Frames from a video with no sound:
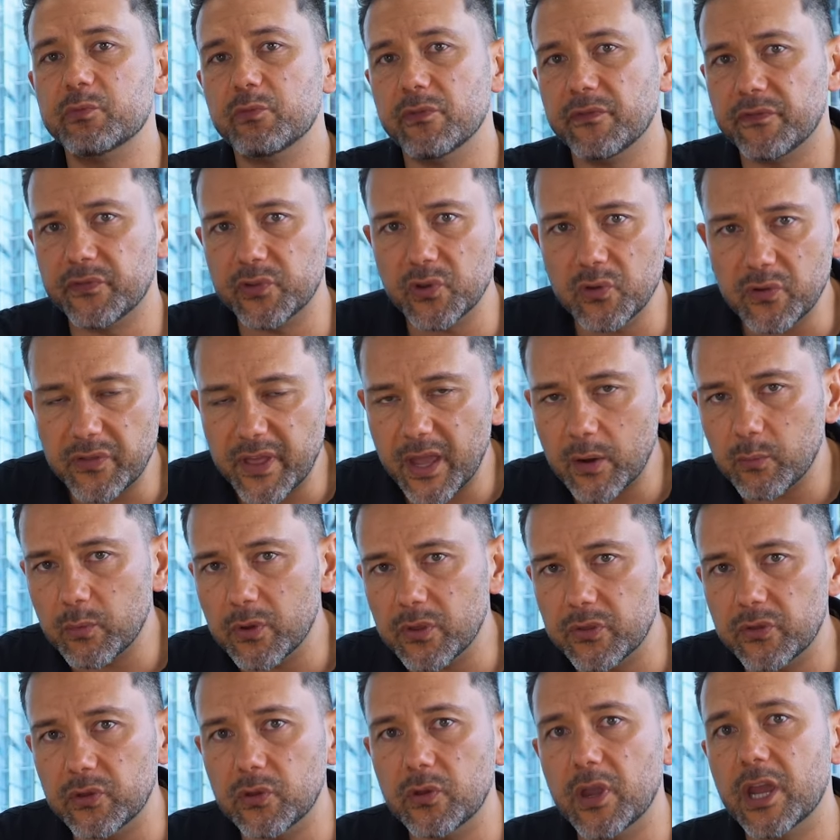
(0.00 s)
review that
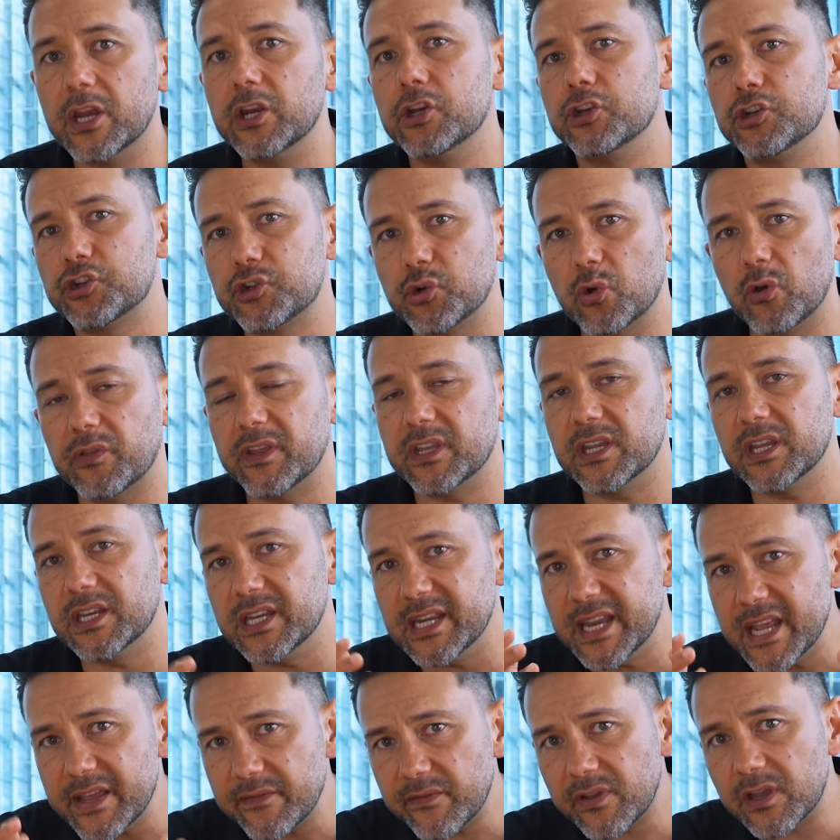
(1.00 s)
with you and ensure that you're
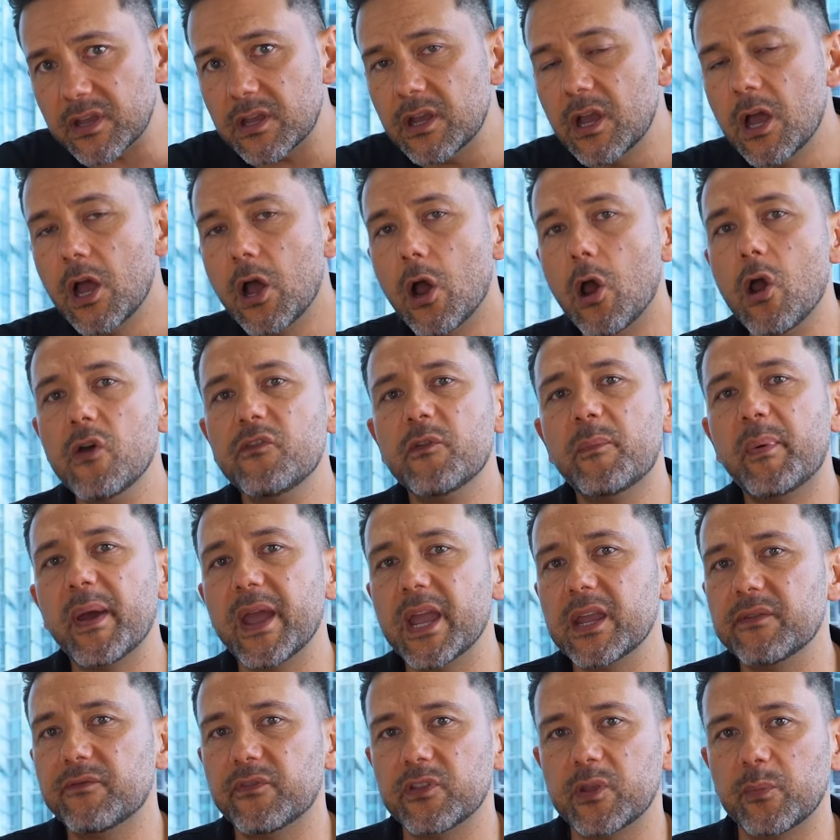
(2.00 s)
never
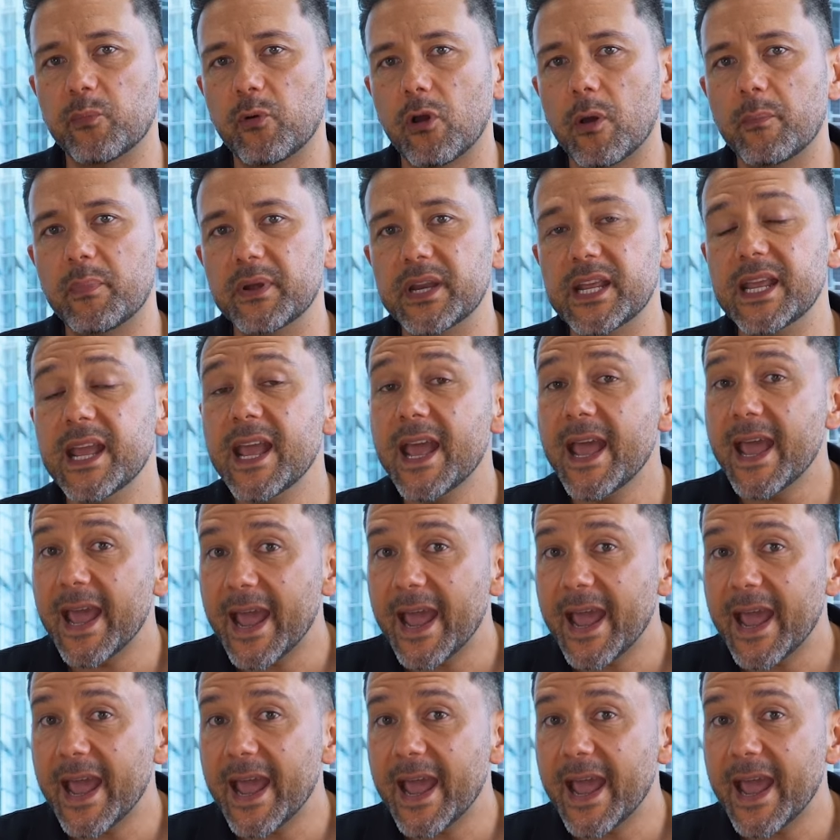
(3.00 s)
overpaying for the property.